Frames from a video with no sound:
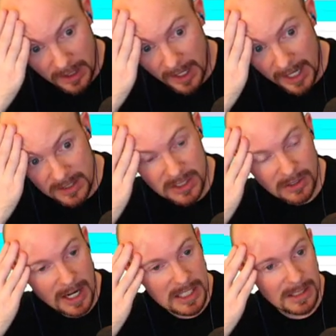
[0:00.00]
S
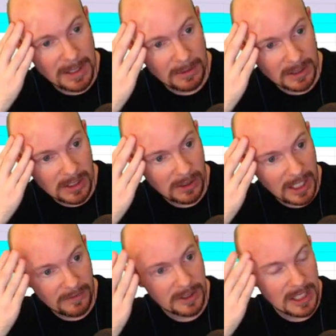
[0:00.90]
tier has to be able to kill
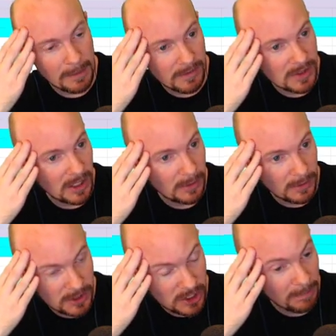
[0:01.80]
every type of
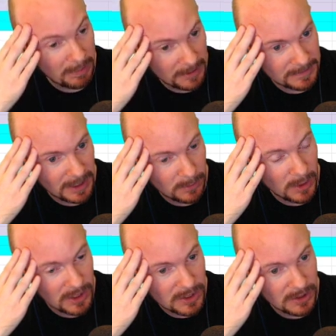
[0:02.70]
ship it
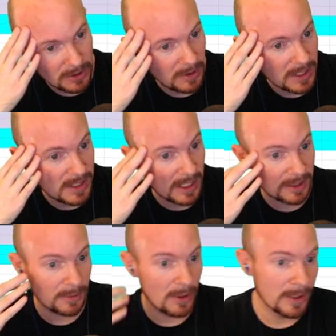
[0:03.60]
runs to in
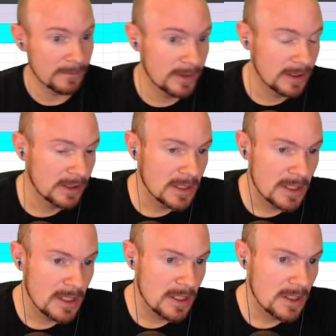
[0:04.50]
Sector 1.
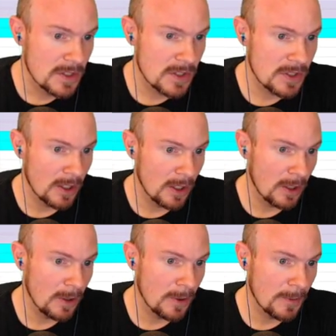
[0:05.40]

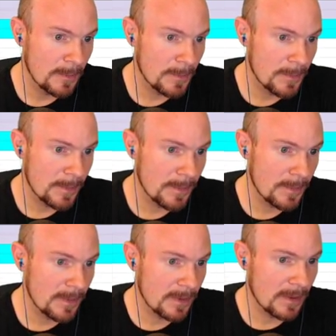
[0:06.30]
So
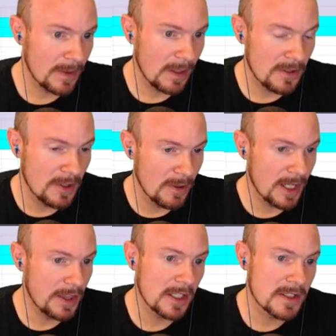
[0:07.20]
you know what?
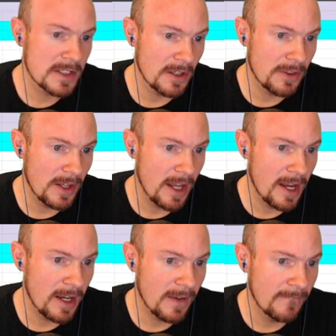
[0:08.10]
I think Stealth
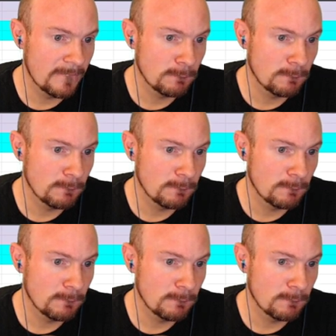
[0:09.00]
A